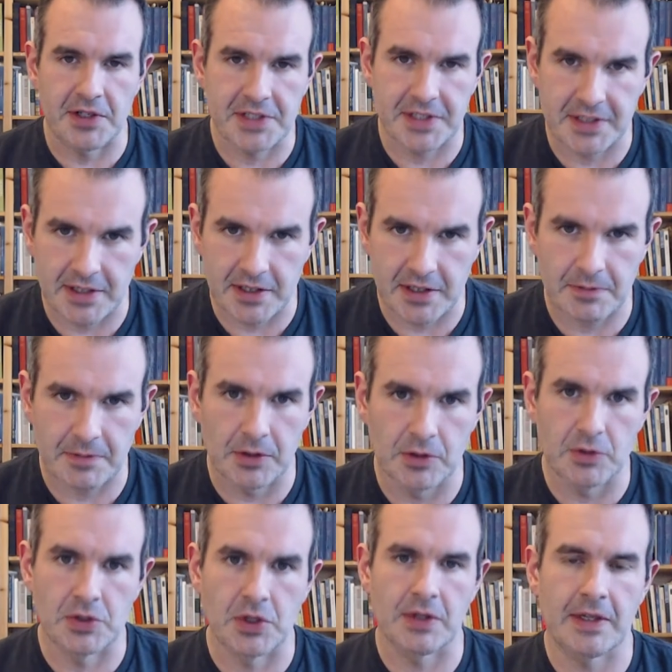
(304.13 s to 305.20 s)
in the
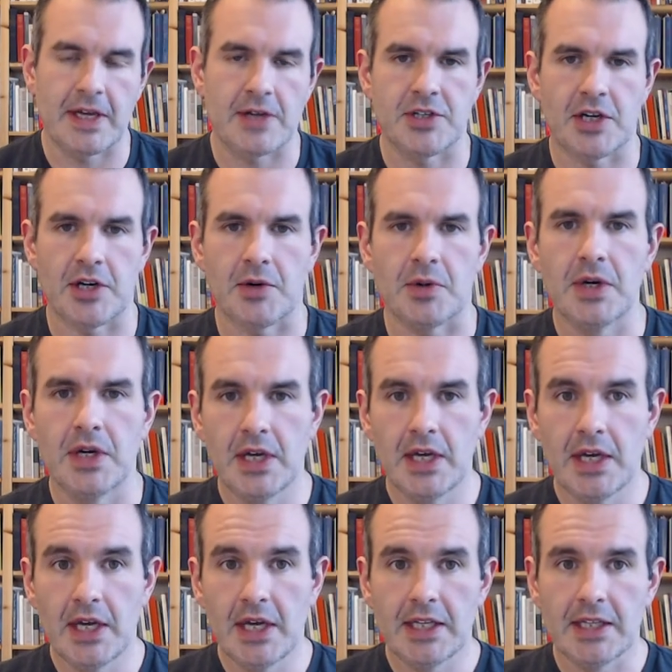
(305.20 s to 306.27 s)
Luzhou Laojiao
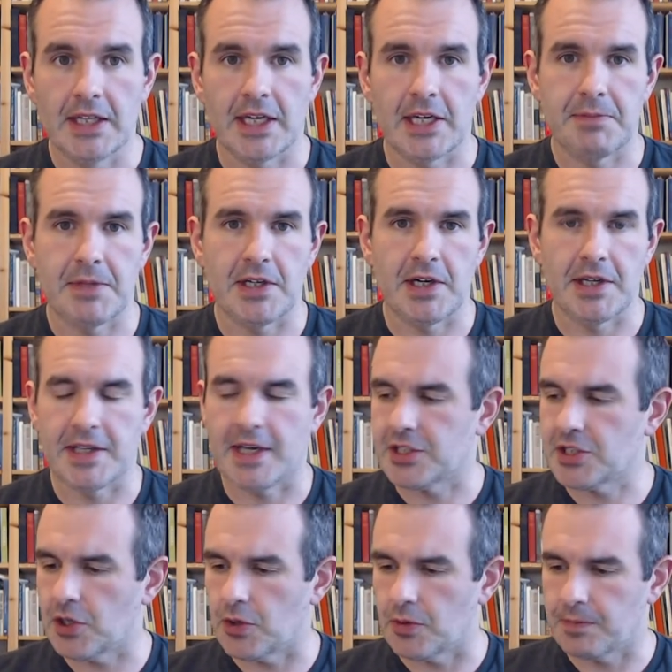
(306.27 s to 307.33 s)
lineup beyond that.
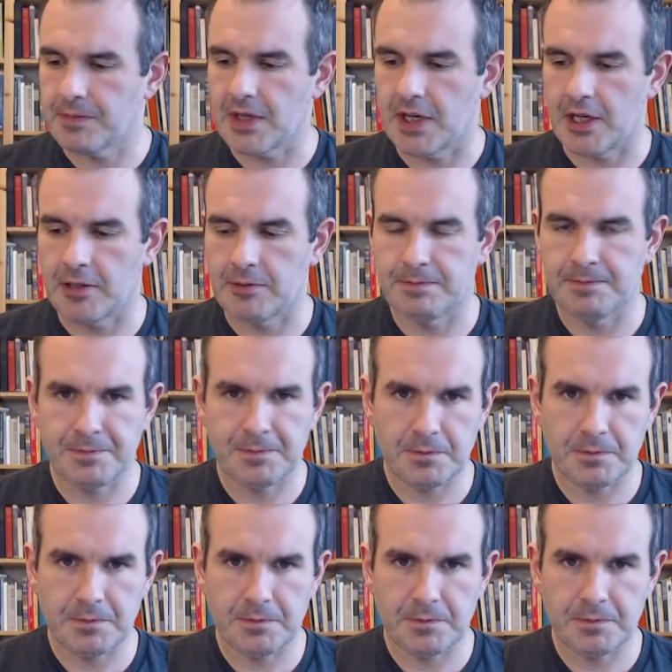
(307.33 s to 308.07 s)
So one